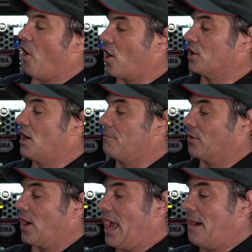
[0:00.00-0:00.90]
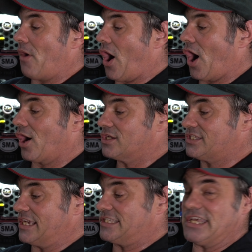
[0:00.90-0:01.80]
part number
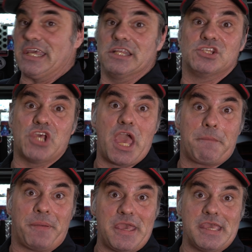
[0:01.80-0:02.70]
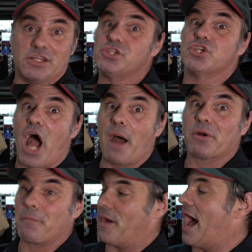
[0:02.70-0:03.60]
MR16JP
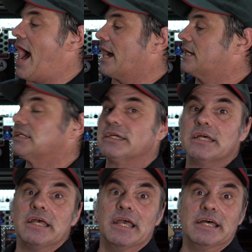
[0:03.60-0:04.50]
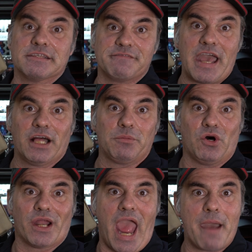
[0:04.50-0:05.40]
Jobber Pack, is available
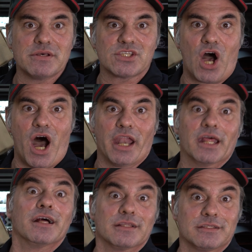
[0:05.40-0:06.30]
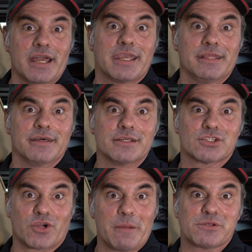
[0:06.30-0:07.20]
on Amazon. Link in the
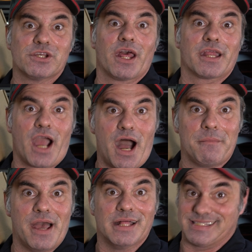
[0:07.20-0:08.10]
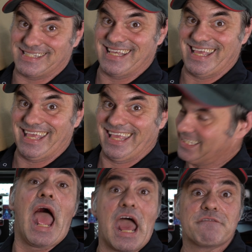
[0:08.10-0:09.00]
description and comments.
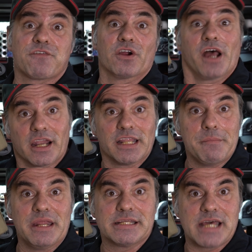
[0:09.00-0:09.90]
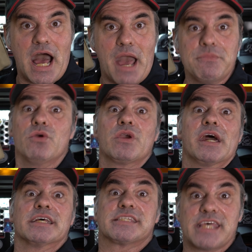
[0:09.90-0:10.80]
And for an unlimited time, you can
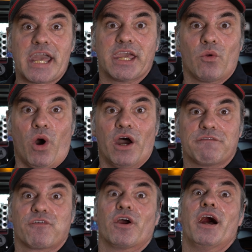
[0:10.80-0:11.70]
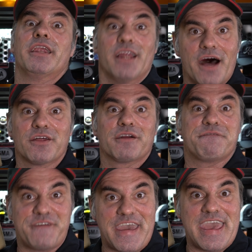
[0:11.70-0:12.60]
get a second one for another
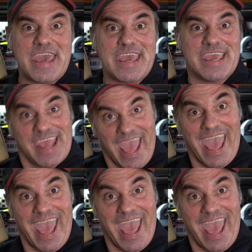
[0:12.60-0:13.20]
fee.